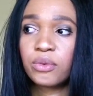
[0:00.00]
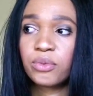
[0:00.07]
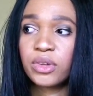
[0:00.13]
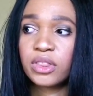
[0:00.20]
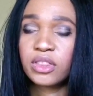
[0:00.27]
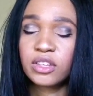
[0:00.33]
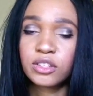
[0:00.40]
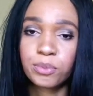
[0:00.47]

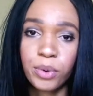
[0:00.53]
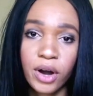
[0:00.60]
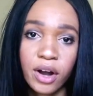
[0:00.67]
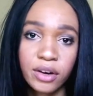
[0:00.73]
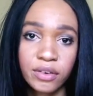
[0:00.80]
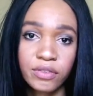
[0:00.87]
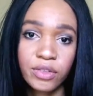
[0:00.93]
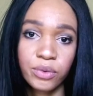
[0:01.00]
with this
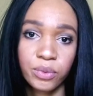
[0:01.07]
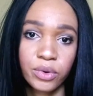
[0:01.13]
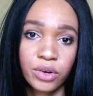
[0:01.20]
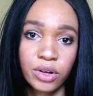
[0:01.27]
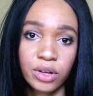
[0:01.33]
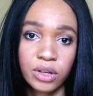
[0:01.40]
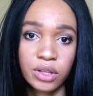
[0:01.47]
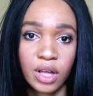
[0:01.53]
part of the
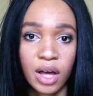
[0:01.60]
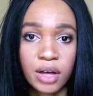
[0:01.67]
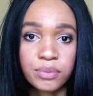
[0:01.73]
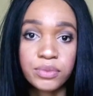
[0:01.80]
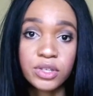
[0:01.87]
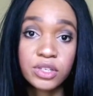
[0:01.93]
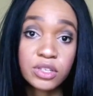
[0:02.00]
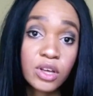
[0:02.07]
world that
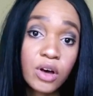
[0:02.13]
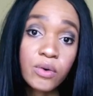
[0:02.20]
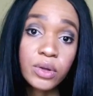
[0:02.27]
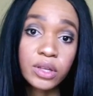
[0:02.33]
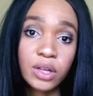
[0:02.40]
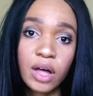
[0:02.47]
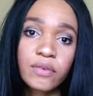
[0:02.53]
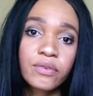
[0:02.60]
I'm so
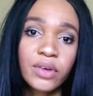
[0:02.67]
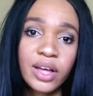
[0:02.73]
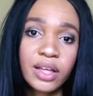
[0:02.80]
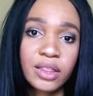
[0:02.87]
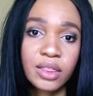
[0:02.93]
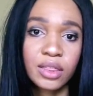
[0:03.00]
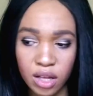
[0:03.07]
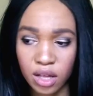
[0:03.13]
in love
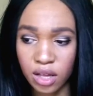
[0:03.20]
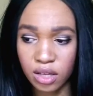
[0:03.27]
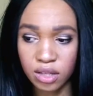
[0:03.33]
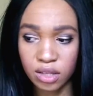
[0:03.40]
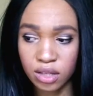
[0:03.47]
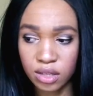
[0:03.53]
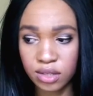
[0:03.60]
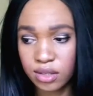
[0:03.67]
with.
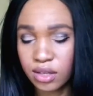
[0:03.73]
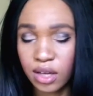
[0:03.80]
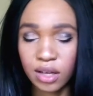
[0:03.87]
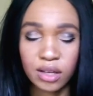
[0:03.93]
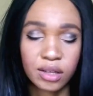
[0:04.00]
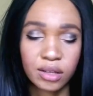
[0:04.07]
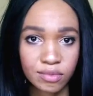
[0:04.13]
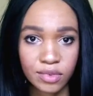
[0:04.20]
And this
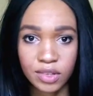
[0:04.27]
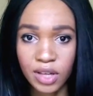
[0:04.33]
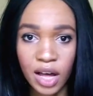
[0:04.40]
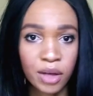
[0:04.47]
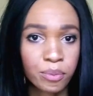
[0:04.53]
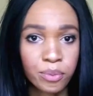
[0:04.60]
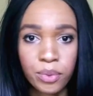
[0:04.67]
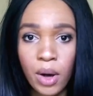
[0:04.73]
like
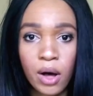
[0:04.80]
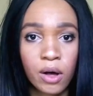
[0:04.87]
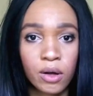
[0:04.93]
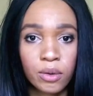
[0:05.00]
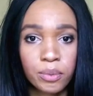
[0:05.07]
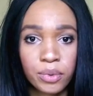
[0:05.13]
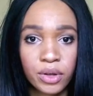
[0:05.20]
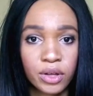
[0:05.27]
light
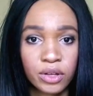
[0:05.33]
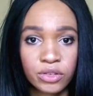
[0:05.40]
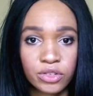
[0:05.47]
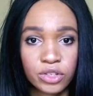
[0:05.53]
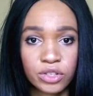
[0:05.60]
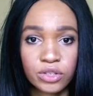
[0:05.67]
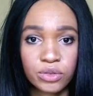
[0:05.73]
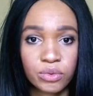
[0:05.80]
bulb
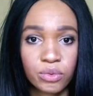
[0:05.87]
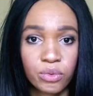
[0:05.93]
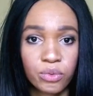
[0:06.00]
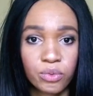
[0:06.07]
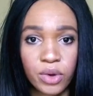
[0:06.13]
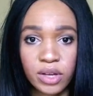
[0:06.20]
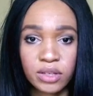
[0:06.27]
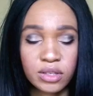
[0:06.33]
just
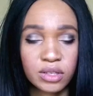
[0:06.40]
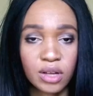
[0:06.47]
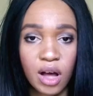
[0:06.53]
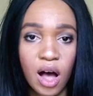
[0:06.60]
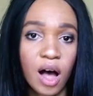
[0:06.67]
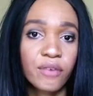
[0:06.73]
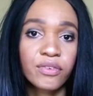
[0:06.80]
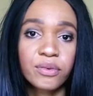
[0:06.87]
went
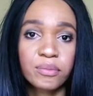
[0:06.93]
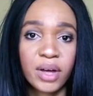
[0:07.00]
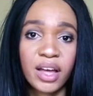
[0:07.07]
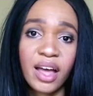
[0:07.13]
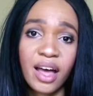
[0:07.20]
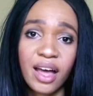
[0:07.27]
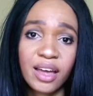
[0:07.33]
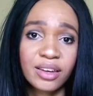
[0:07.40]
off in my
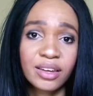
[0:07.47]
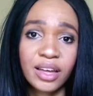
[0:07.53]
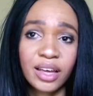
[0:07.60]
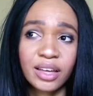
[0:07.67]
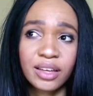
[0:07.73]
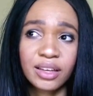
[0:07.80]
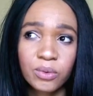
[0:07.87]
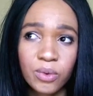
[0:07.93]
head,
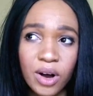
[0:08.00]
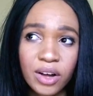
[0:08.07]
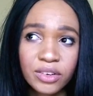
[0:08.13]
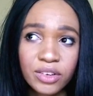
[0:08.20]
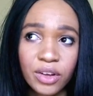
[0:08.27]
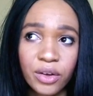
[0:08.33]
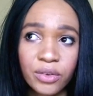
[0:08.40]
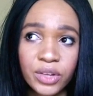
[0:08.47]
like,
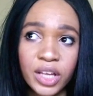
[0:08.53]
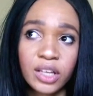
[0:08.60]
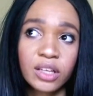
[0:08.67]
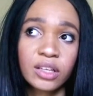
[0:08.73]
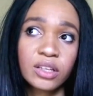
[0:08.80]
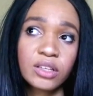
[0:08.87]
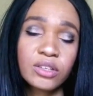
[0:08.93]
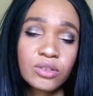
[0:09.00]
Nwando,
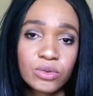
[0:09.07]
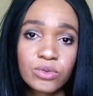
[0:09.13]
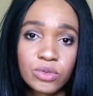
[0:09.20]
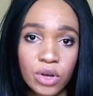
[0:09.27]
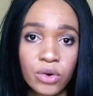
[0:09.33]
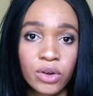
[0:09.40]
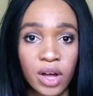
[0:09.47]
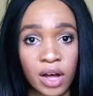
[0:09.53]
like, you
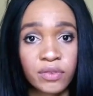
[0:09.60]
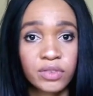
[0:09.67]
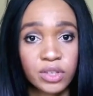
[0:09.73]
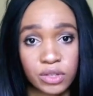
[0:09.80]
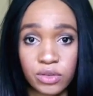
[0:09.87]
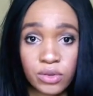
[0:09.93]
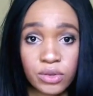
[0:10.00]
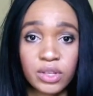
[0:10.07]
don't have
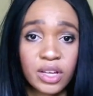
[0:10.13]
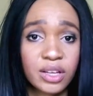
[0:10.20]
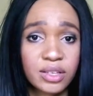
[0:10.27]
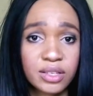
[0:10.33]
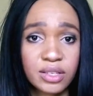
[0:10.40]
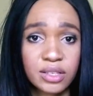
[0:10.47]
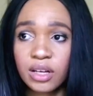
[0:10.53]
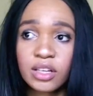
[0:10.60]
to do
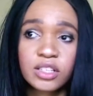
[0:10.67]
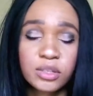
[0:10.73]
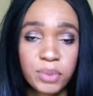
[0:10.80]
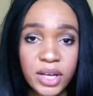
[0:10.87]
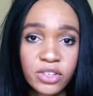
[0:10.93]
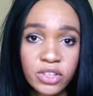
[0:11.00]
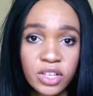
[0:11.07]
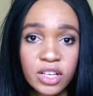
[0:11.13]
this.
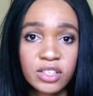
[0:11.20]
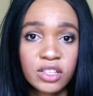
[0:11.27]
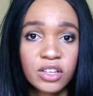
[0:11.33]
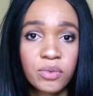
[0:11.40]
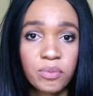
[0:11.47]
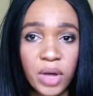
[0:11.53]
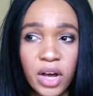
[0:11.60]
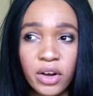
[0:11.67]
Especially as an
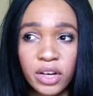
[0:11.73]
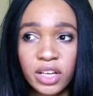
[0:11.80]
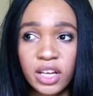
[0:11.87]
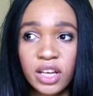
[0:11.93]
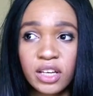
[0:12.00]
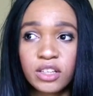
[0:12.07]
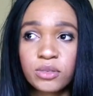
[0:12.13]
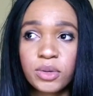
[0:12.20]

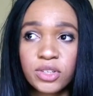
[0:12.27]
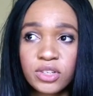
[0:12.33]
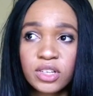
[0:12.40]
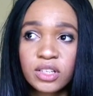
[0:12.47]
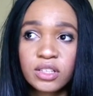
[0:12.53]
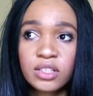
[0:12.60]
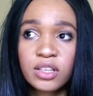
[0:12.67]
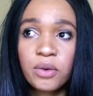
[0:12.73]
American, especially
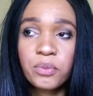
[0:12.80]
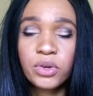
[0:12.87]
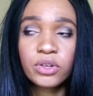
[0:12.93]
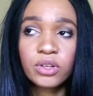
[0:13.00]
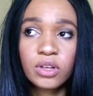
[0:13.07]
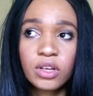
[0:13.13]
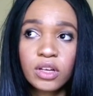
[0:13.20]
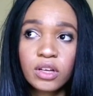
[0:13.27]
as someone
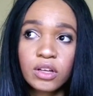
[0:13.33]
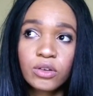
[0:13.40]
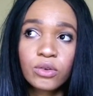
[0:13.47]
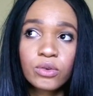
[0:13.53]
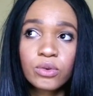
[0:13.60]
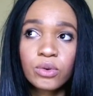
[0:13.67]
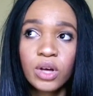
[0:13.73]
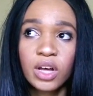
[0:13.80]

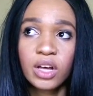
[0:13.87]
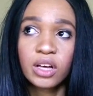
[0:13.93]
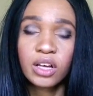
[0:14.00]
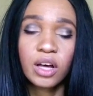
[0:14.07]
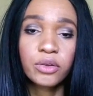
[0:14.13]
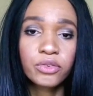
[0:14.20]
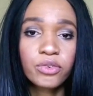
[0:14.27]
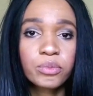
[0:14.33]
who
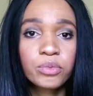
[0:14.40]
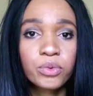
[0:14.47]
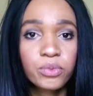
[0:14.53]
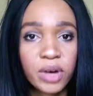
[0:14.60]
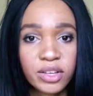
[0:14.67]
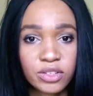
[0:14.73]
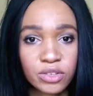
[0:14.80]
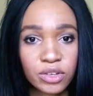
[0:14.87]
comes from a
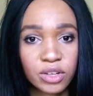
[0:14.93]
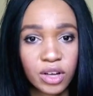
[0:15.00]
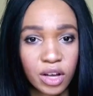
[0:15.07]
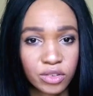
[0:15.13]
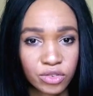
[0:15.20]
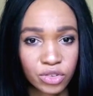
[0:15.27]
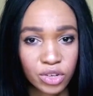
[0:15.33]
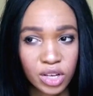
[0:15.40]
Western
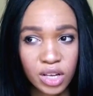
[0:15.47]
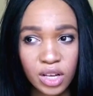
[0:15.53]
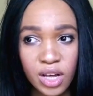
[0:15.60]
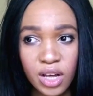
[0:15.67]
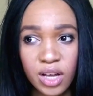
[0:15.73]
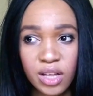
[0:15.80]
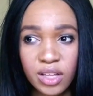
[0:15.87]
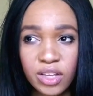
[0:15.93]
country,
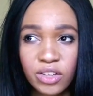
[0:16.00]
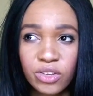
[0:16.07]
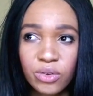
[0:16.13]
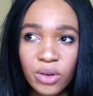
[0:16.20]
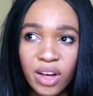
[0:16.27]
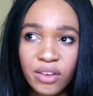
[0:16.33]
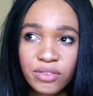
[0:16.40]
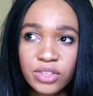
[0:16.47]
like,
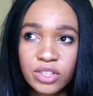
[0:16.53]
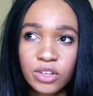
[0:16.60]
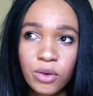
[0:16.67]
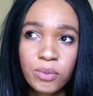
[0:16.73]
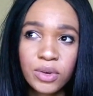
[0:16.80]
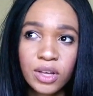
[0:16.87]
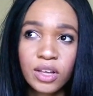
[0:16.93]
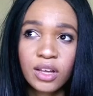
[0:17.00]
you have
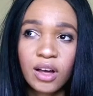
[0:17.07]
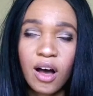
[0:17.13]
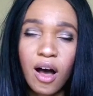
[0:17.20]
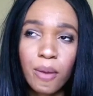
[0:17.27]
so many